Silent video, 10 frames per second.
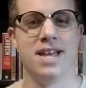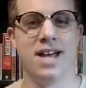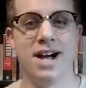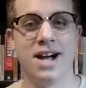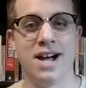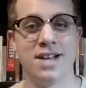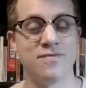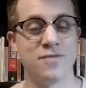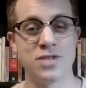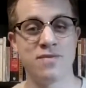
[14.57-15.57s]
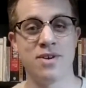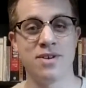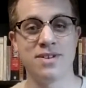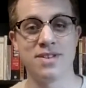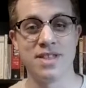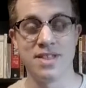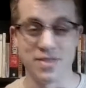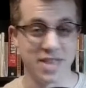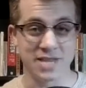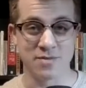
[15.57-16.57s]
First of all,
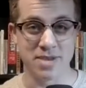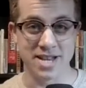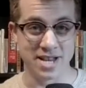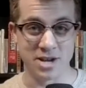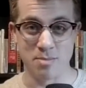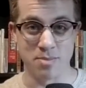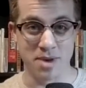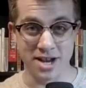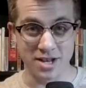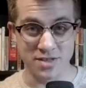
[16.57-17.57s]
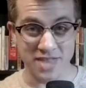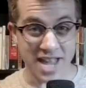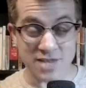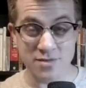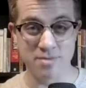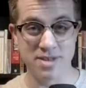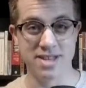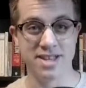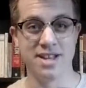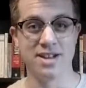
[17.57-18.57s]
thanks for being here, but thanks for being
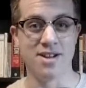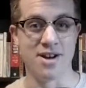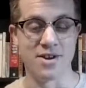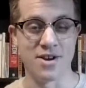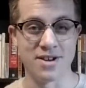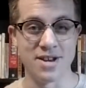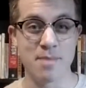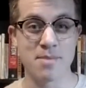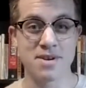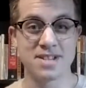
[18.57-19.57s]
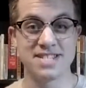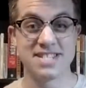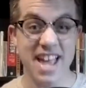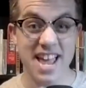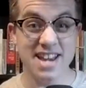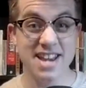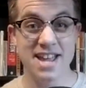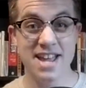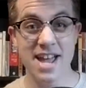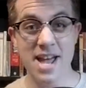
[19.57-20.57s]
here on our number 10
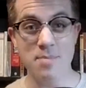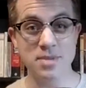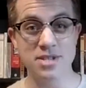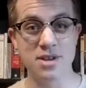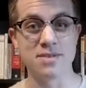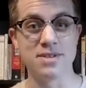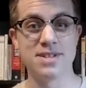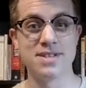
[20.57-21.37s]
episode.